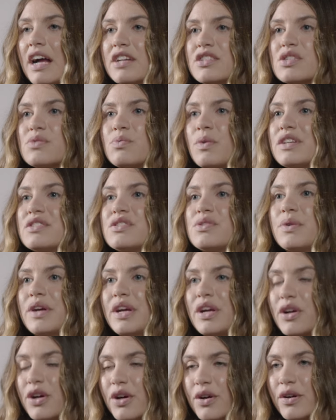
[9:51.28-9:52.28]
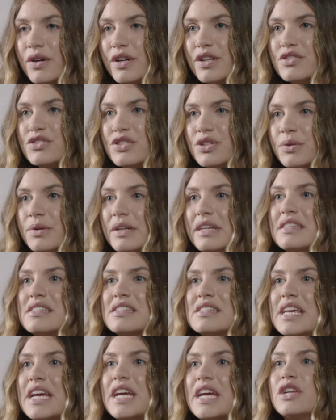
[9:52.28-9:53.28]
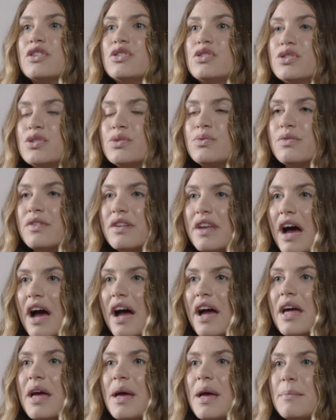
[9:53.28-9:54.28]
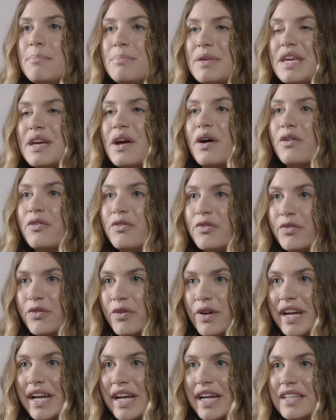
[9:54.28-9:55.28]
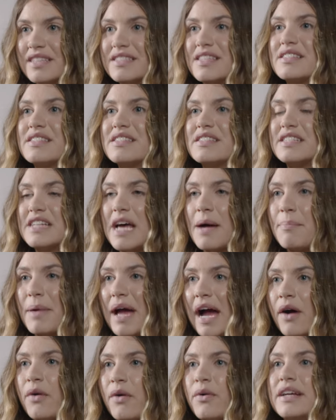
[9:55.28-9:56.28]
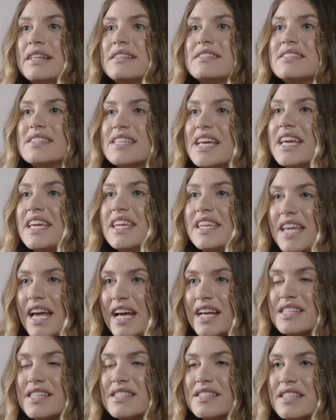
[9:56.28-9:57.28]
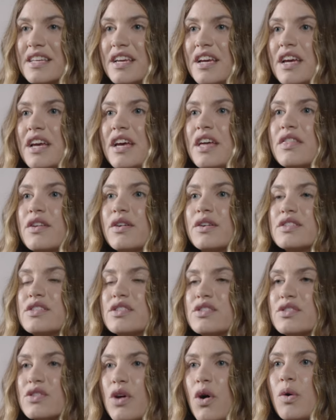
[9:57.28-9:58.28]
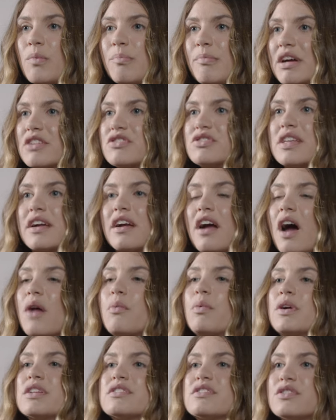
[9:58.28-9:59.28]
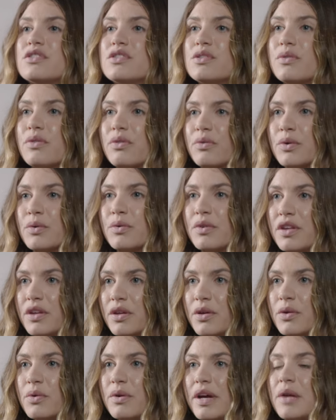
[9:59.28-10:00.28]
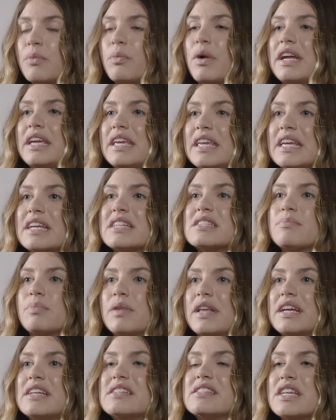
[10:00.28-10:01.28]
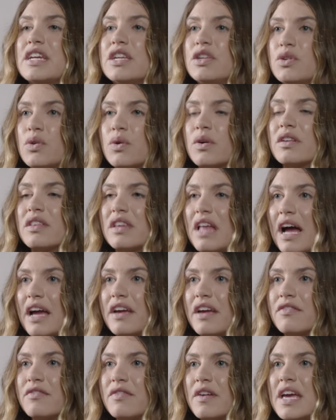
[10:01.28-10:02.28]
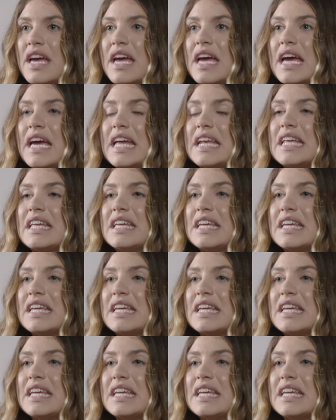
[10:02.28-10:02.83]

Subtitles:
I just want to encourage you and say, do not be afraid to step out and say yes. There is so much that God wants to do through you and what He has placed in your life. And